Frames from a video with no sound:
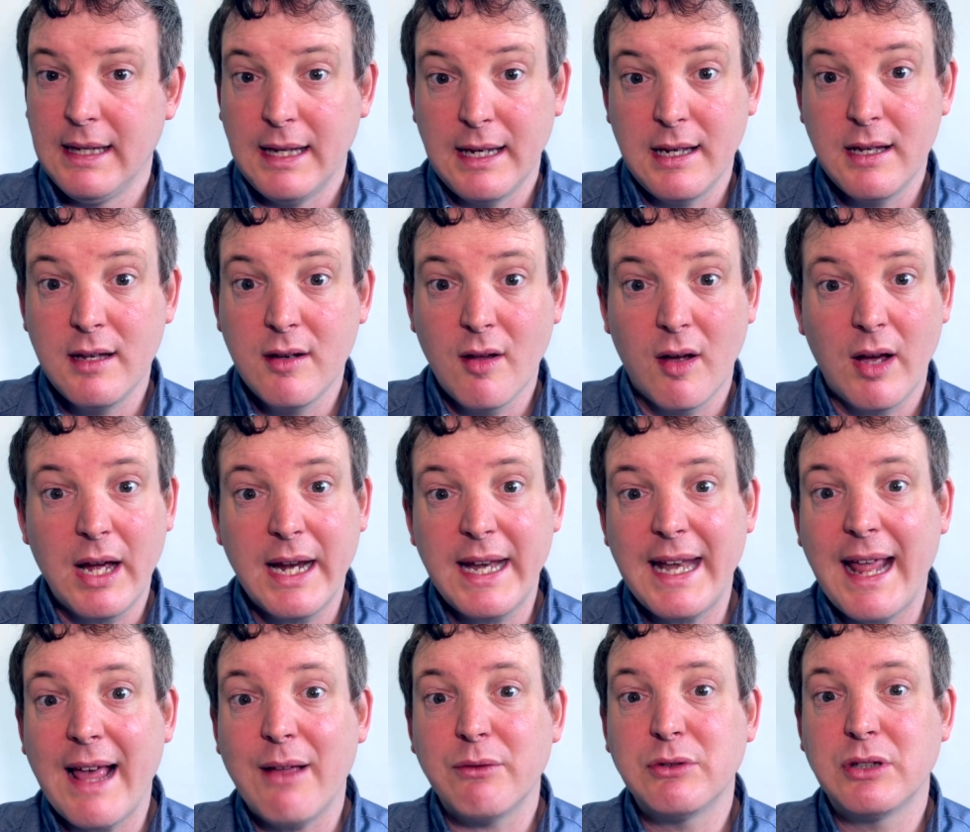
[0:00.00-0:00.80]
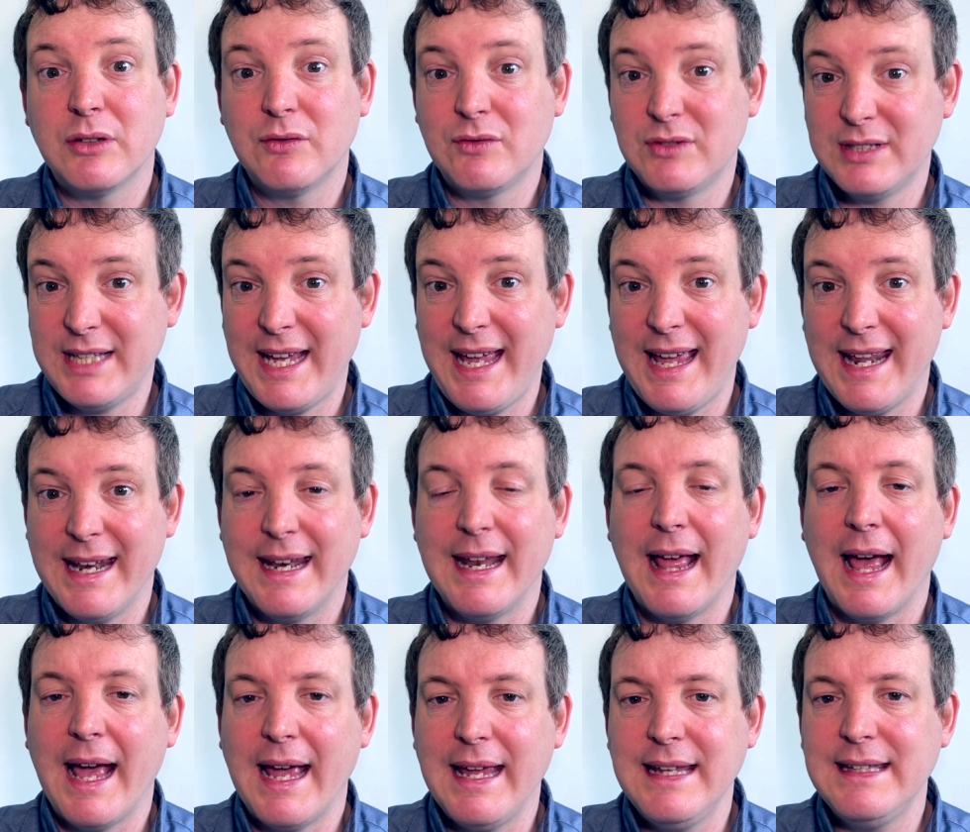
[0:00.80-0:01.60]
In 9 out of 10
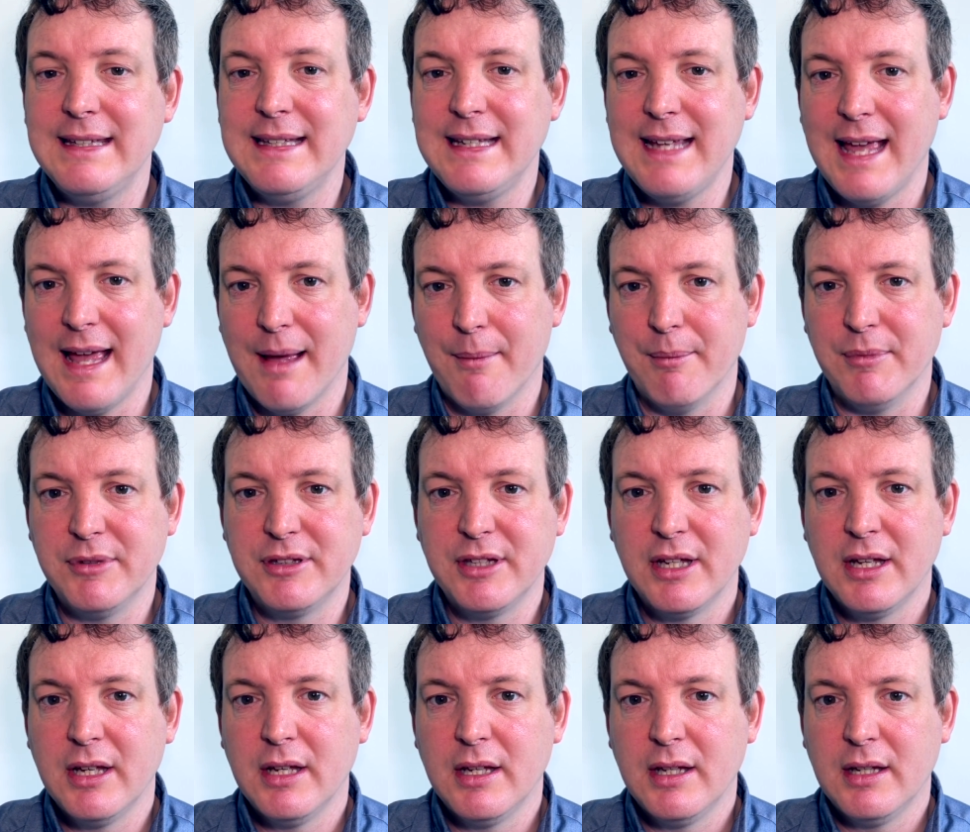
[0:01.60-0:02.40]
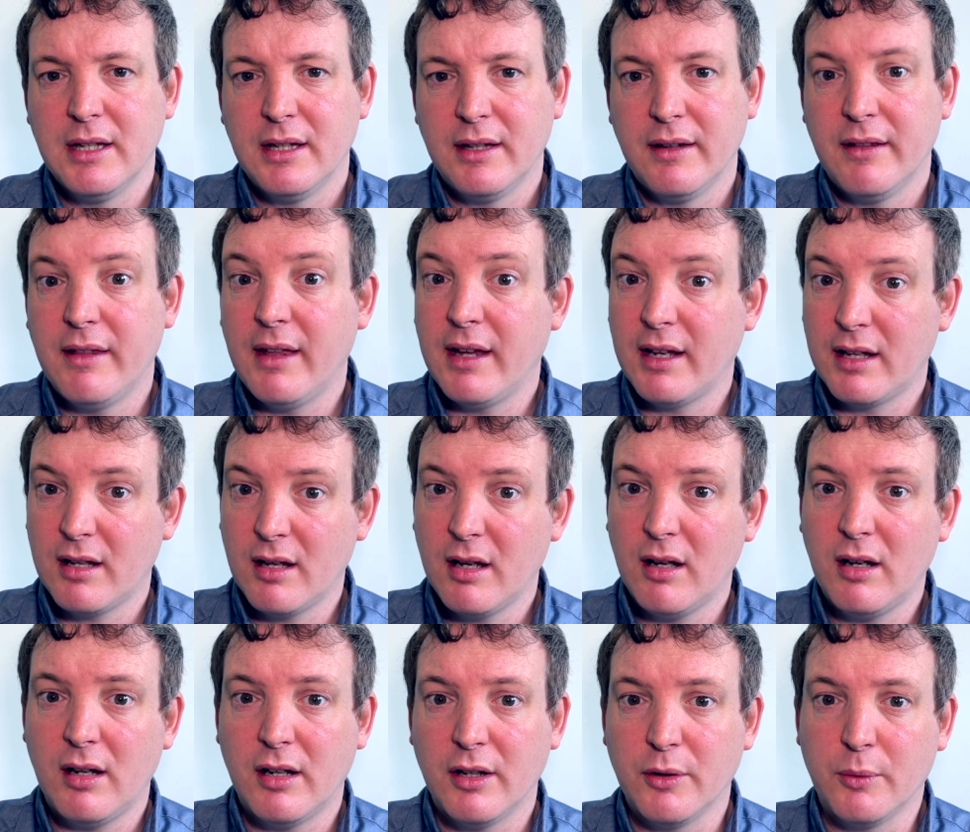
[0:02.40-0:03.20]
ATMs, their
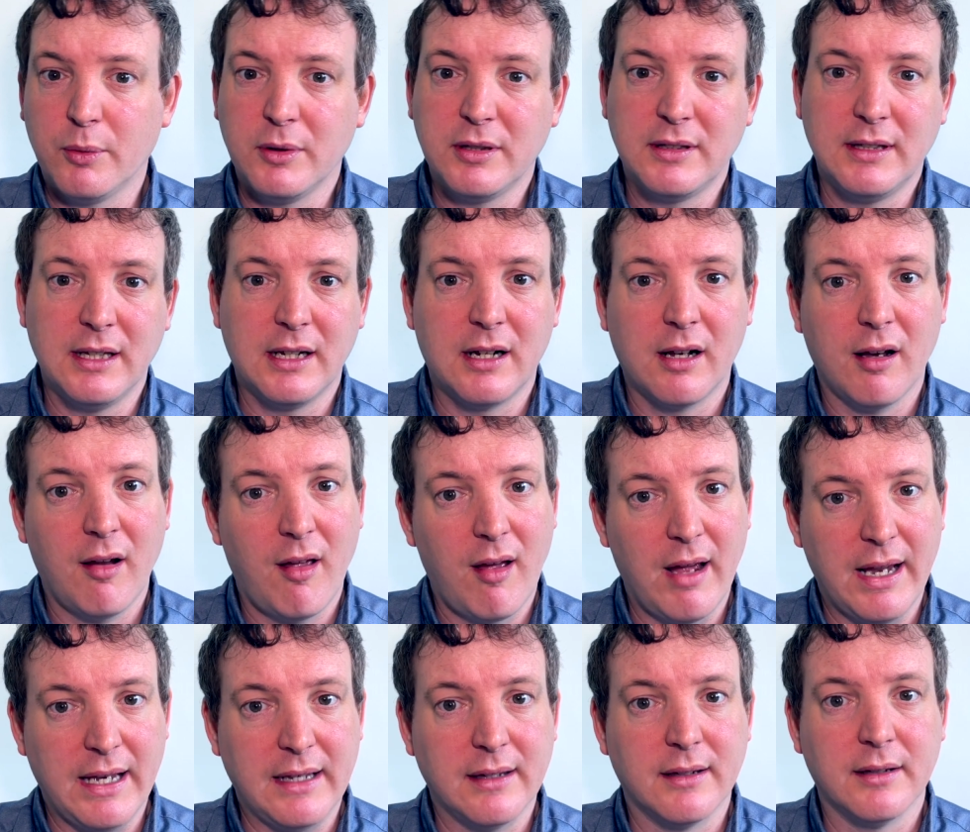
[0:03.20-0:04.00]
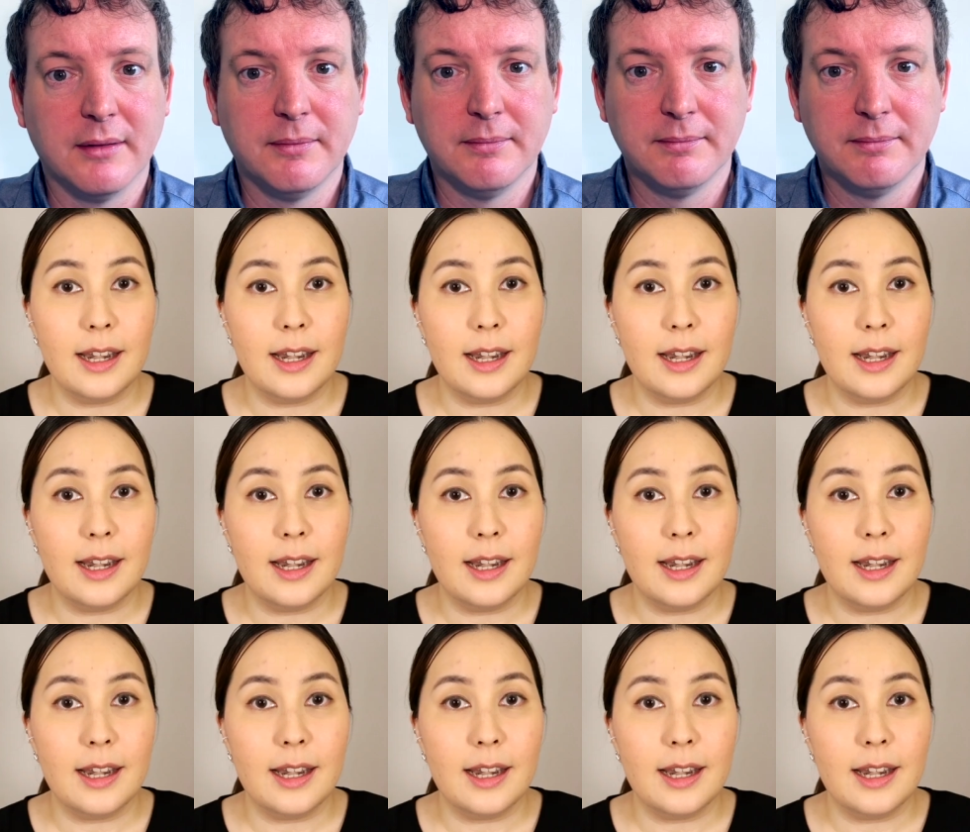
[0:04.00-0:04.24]
card was declined.